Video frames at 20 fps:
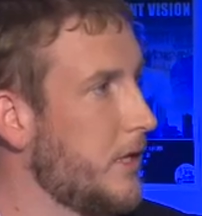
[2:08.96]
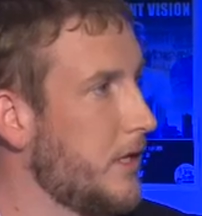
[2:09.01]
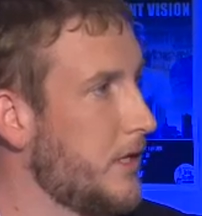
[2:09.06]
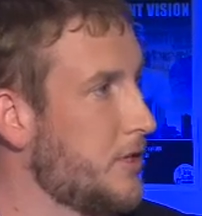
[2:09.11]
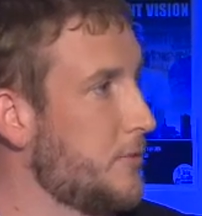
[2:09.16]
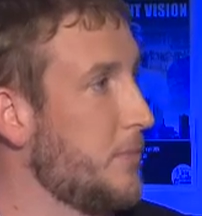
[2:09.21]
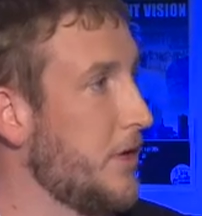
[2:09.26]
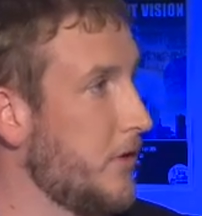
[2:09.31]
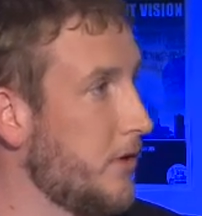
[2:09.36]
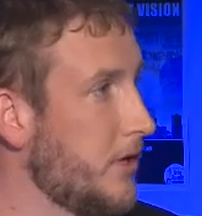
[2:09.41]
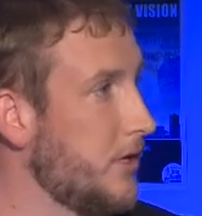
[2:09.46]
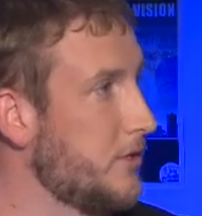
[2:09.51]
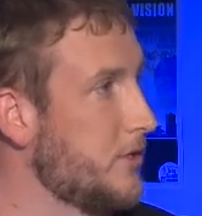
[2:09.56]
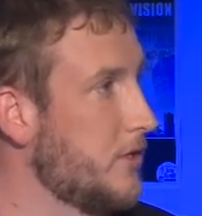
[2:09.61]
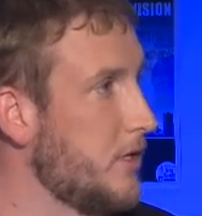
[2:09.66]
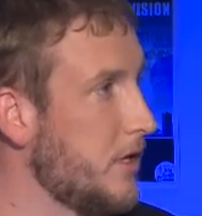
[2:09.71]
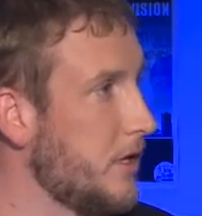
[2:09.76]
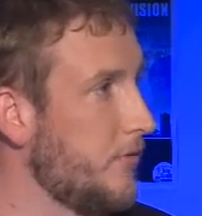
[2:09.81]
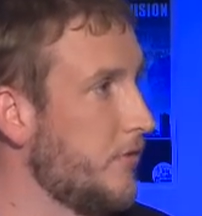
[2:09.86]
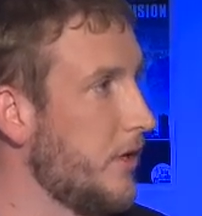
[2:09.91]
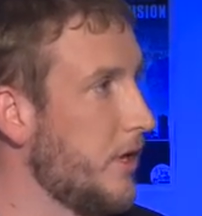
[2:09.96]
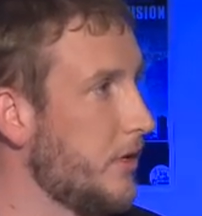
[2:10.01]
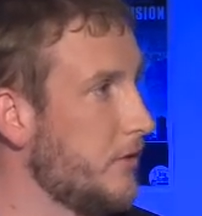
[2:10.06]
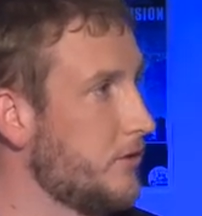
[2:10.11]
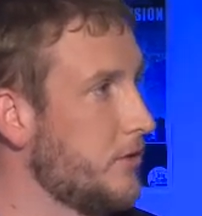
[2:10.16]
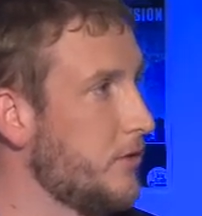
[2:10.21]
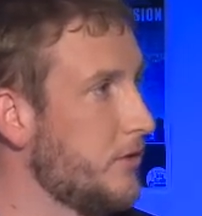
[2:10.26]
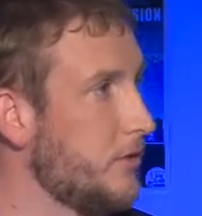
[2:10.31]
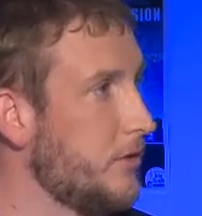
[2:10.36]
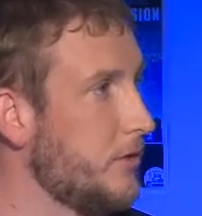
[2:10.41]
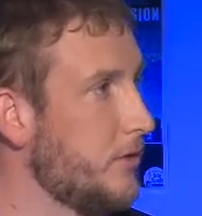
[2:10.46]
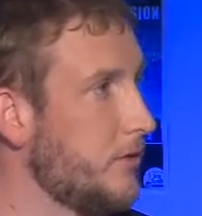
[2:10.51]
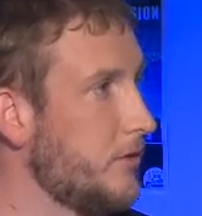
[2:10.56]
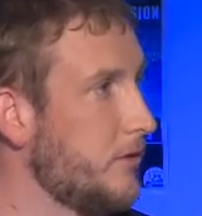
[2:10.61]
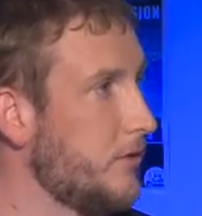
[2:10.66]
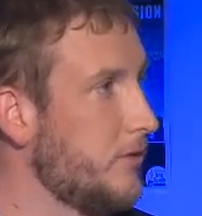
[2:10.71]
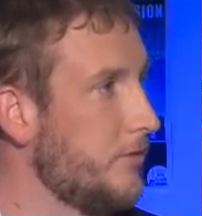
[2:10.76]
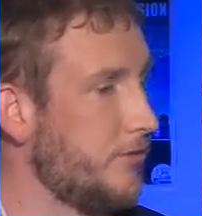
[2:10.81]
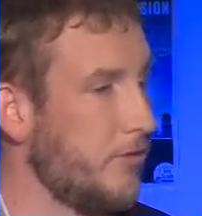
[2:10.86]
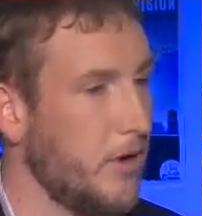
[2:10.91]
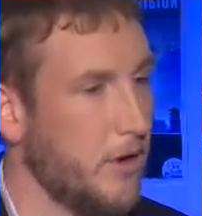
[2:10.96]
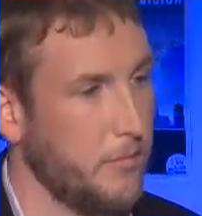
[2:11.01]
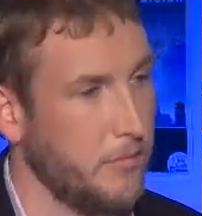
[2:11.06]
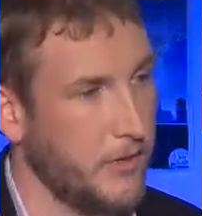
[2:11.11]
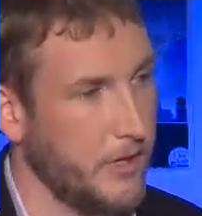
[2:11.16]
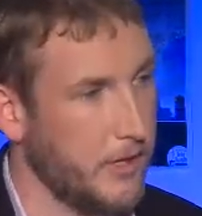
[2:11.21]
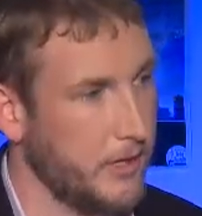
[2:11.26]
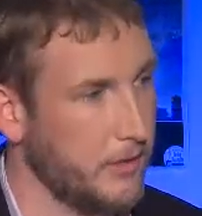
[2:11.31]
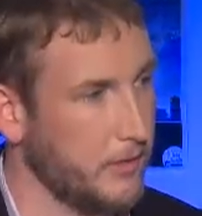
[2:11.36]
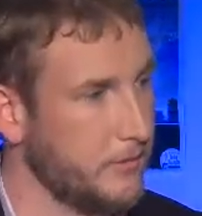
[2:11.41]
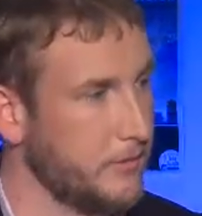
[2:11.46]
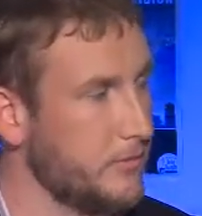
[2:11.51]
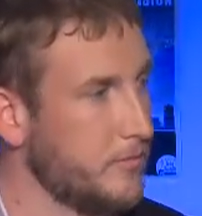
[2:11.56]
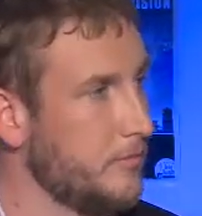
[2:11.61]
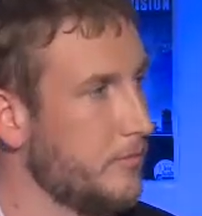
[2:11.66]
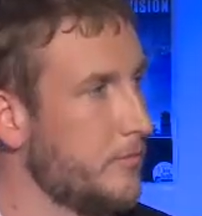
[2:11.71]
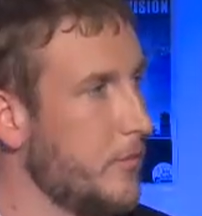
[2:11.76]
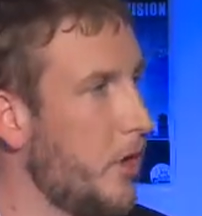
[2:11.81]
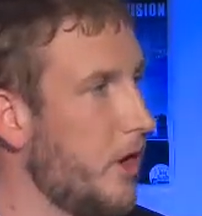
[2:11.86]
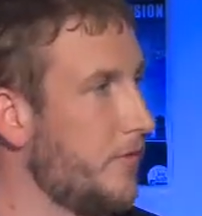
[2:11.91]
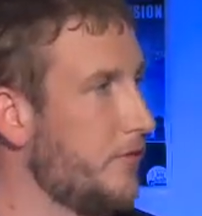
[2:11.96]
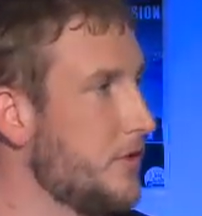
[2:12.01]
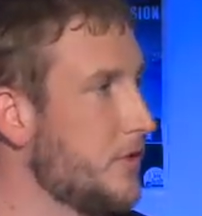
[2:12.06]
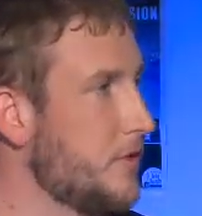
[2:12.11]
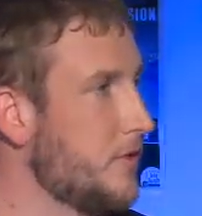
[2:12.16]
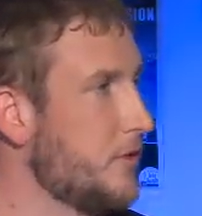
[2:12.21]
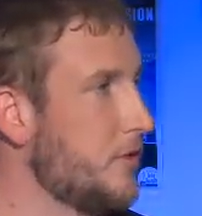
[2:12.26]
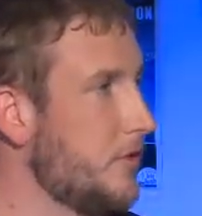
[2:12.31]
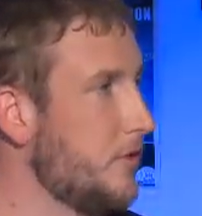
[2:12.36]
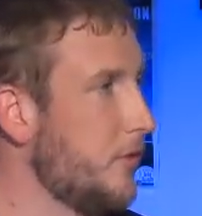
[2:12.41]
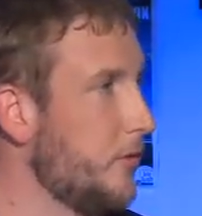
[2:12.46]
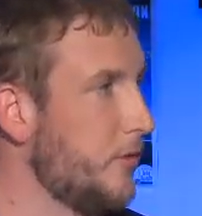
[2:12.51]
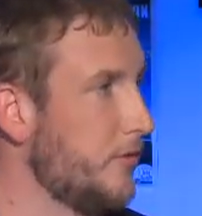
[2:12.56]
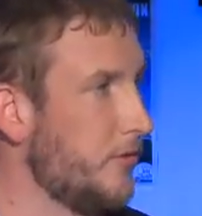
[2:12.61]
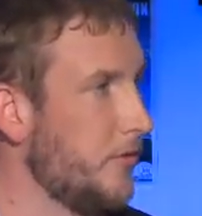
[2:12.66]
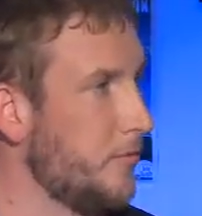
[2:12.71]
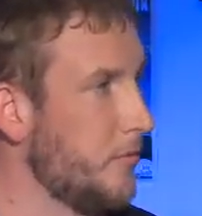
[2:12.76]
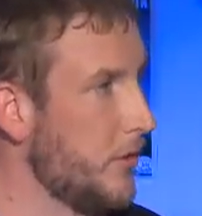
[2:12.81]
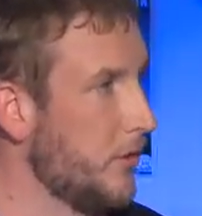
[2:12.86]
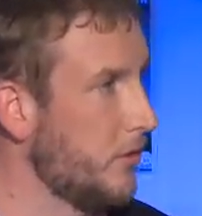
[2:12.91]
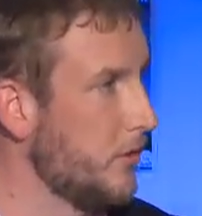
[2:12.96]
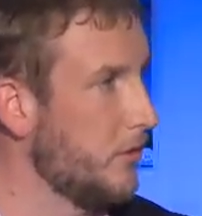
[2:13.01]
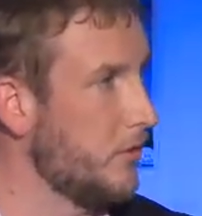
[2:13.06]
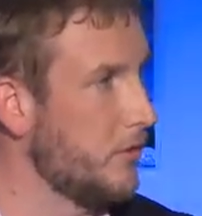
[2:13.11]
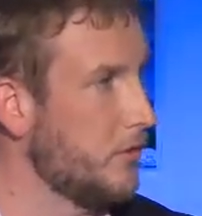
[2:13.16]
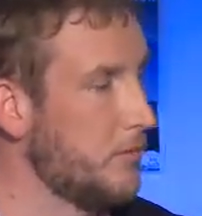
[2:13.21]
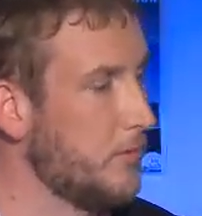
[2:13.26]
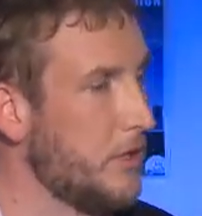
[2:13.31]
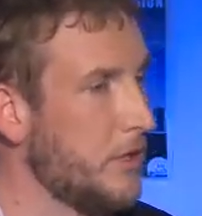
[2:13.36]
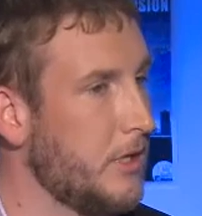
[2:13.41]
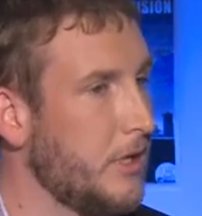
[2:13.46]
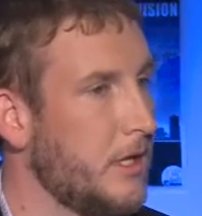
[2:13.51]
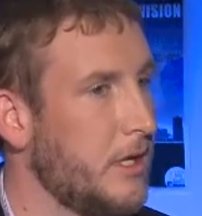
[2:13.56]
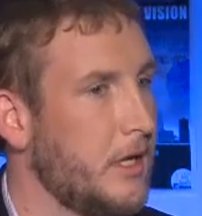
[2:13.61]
experience the event from their office or from their home.